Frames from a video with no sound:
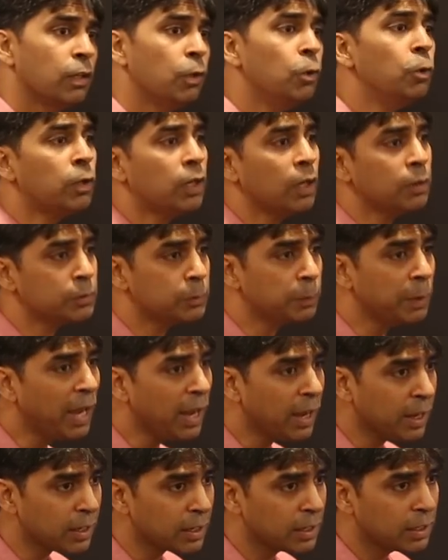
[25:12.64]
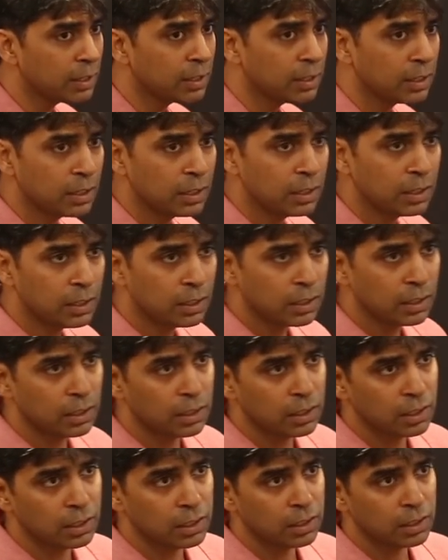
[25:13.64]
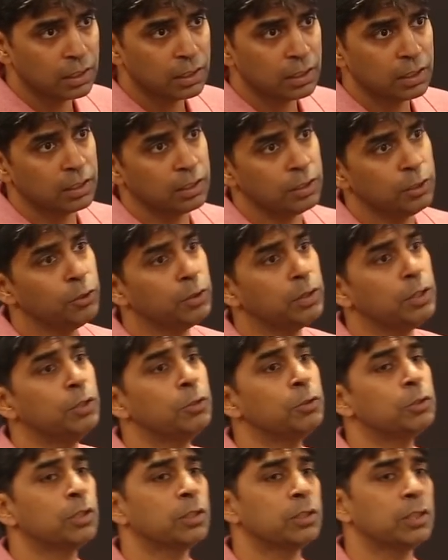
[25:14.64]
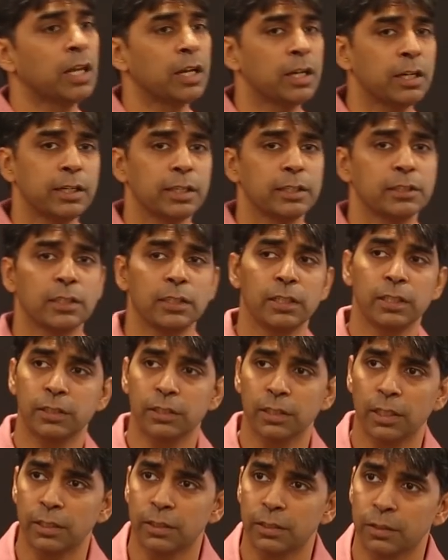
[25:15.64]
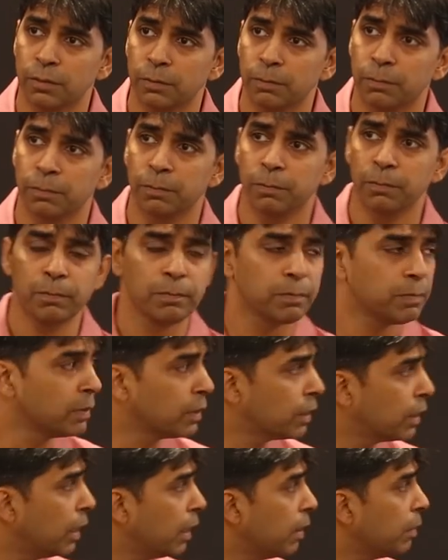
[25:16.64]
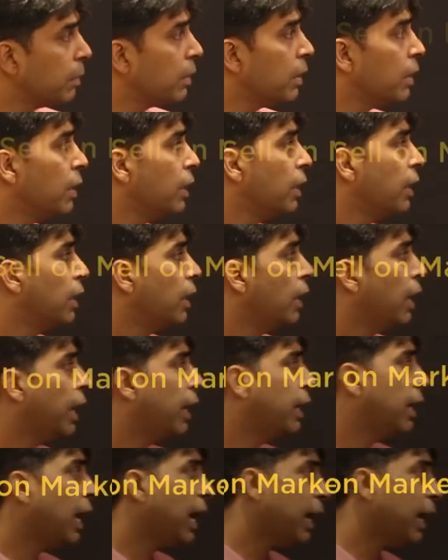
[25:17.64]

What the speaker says: who comes back. You can use those analytics and insights. Okay? And